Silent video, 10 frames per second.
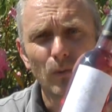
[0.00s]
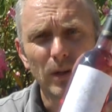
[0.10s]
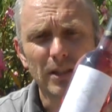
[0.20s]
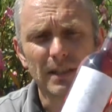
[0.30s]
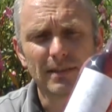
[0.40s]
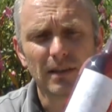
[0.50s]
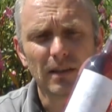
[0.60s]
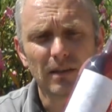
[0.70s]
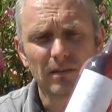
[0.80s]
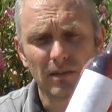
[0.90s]
which is
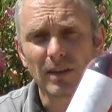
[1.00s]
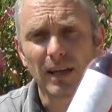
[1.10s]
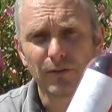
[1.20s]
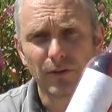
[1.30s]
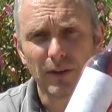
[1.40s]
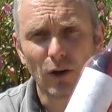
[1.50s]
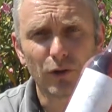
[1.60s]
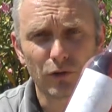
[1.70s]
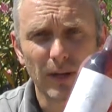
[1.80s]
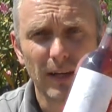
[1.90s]
designed for the
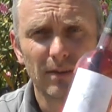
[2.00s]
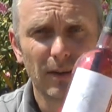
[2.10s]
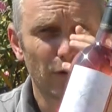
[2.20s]
entrees,